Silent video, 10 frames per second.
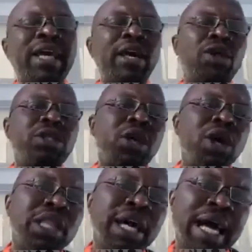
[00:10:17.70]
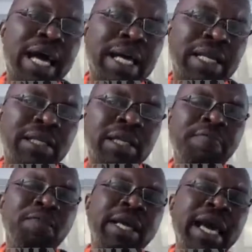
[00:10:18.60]
then on the other hand,
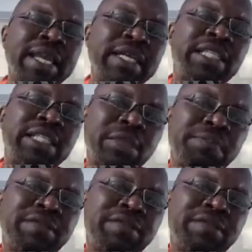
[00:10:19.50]
getting cheap